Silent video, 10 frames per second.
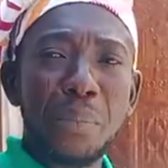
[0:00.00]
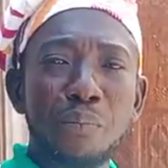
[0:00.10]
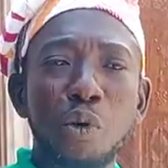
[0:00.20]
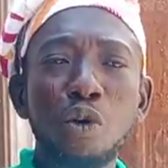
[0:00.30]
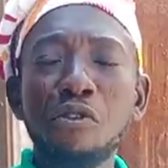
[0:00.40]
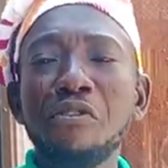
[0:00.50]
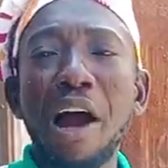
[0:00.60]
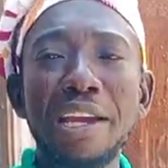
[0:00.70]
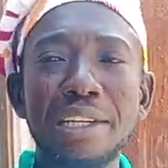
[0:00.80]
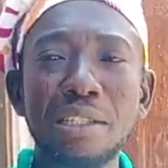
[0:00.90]

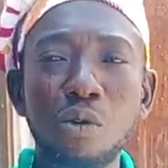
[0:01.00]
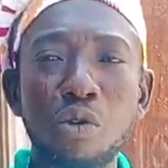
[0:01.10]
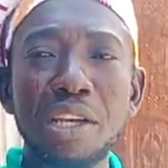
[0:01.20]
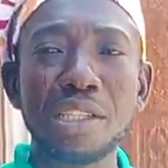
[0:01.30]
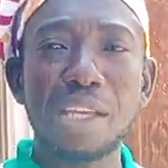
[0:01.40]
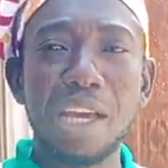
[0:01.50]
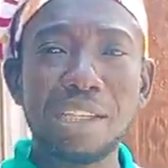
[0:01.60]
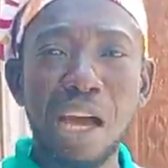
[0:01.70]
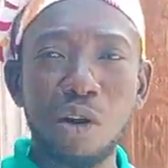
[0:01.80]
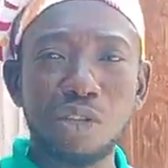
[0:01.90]
beautifying Queen's
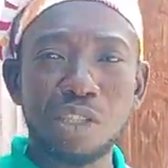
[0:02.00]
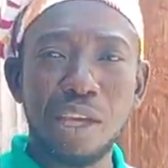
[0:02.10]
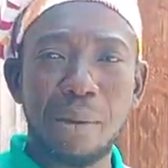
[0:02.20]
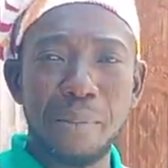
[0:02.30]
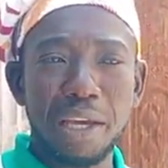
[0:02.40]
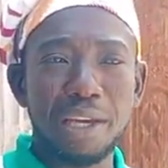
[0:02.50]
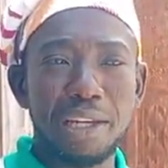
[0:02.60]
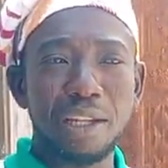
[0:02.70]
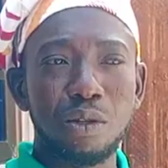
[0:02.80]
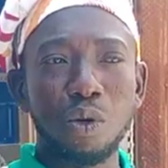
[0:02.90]
guest house and making
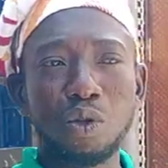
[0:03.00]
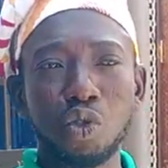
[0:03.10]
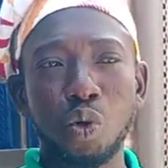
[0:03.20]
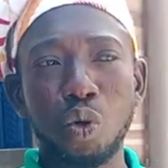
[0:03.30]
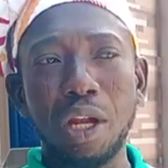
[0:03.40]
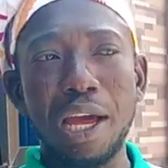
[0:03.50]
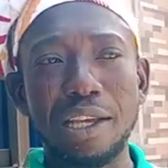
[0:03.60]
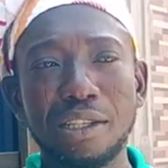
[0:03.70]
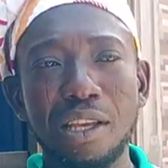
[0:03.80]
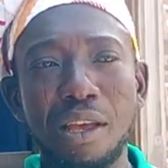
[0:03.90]
it look so
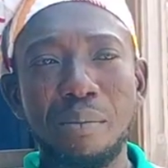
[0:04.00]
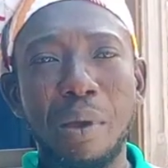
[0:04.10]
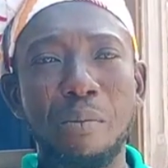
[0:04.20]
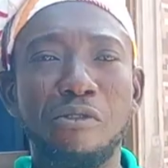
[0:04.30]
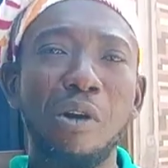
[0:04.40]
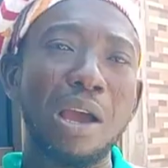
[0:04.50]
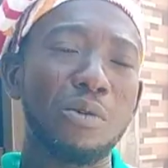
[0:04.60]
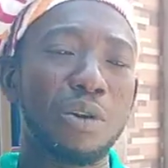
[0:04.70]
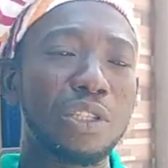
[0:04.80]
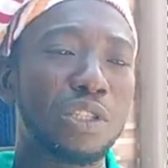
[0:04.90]
nice. But before I
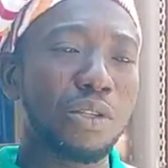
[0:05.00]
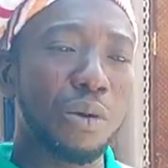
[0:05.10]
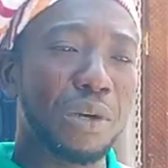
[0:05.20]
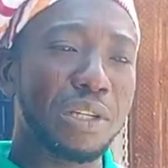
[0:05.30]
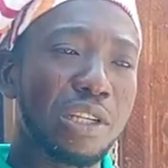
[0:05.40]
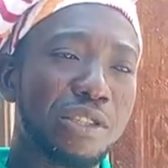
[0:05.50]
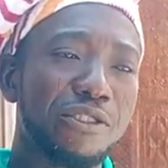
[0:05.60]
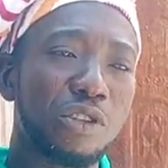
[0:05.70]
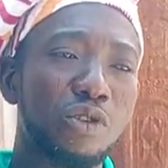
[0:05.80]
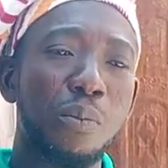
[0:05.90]
continue with this
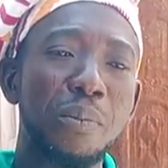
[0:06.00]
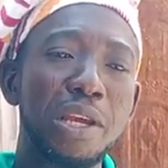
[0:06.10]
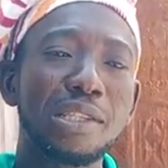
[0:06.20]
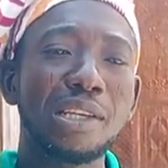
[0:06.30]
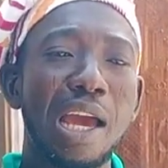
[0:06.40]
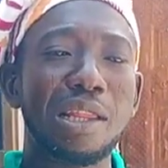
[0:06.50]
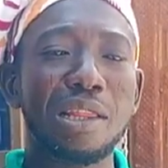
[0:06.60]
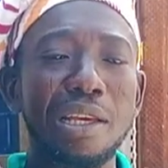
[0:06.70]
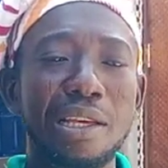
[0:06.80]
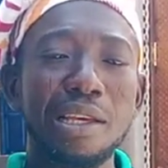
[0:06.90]
video, please
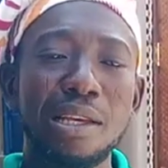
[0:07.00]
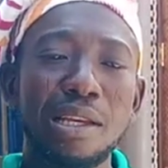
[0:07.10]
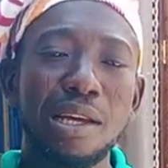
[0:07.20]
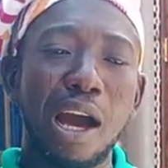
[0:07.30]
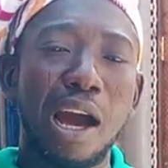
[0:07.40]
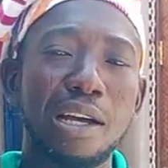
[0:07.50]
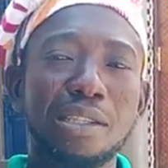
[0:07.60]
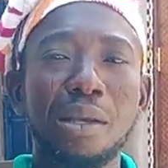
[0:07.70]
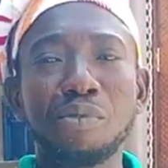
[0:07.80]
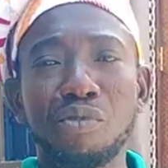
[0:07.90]
kindly uh,
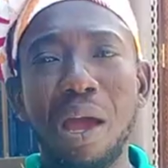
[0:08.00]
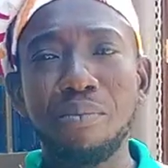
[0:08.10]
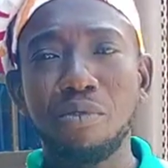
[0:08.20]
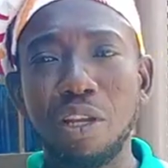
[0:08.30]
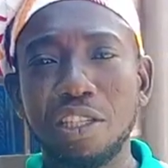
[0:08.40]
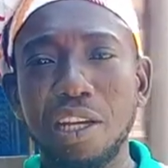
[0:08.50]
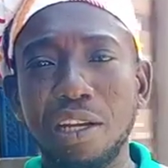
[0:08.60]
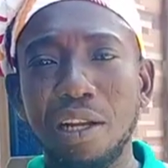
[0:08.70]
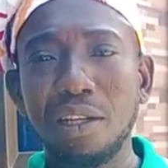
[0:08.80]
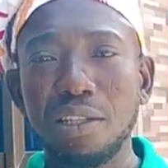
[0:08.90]
subscribe to the
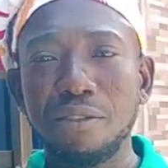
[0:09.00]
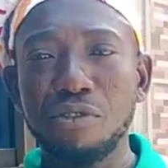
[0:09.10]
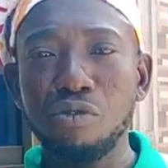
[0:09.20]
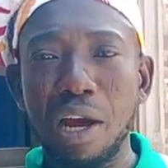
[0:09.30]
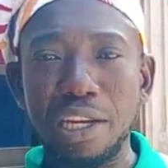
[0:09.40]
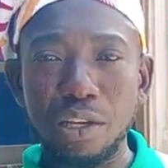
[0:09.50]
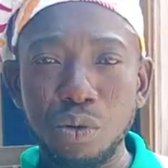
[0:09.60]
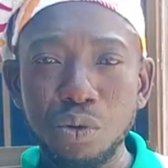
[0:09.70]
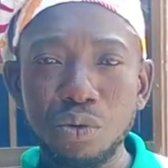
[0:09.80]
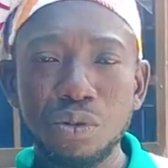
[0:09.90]
channel if you are
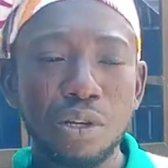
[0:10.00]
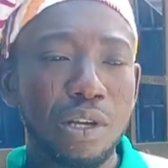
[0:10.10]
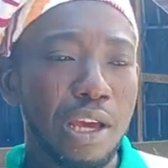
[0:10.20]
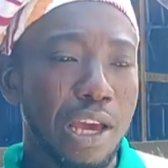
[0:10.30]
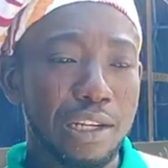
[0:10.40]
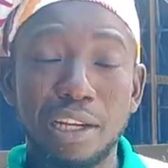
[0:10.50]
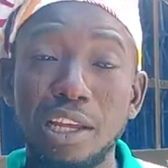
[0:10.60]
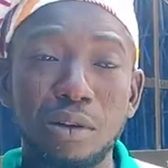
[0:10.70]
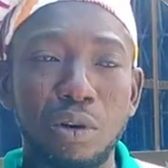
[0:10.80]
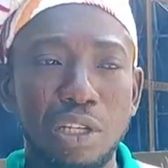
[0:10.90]
new and
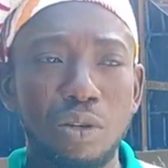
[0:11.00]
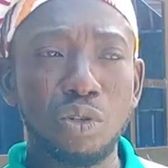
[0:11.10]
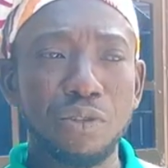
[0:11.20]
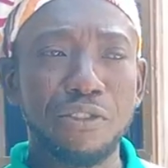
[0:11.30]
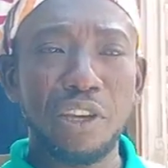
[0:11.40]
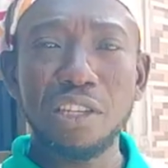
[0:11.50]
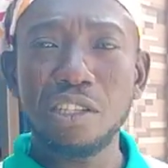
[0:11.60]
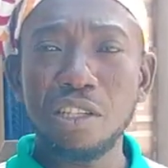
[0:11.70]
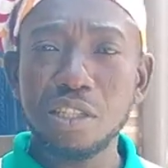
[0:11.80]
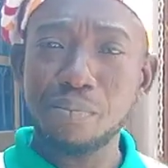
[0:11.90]
click on the
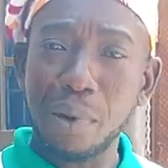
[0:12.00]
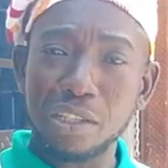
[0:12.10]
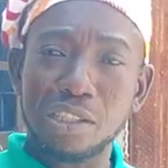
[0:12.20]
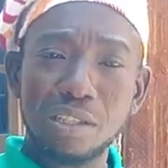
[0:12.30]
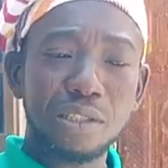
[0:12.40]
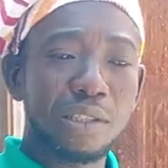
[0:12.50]
notifications button